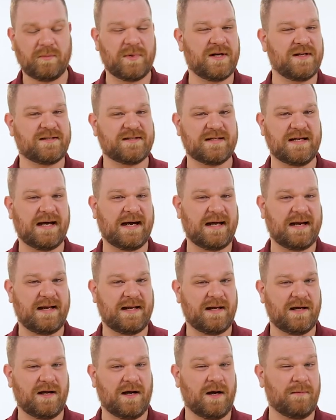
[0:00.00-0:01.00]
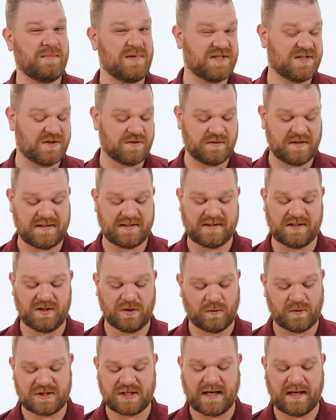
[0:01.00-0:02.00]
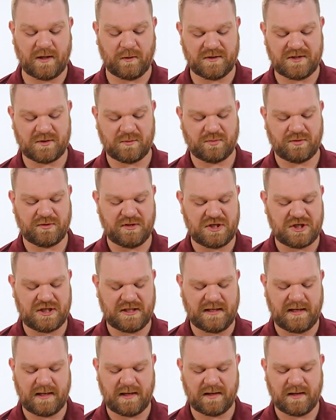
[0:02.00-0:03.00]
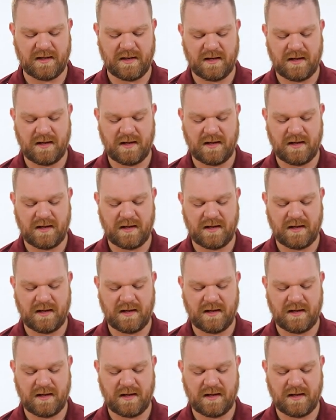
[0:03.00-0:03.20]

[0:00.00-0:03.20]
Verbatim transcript: but it's not a, uh, a mystery steel, which I always appreciate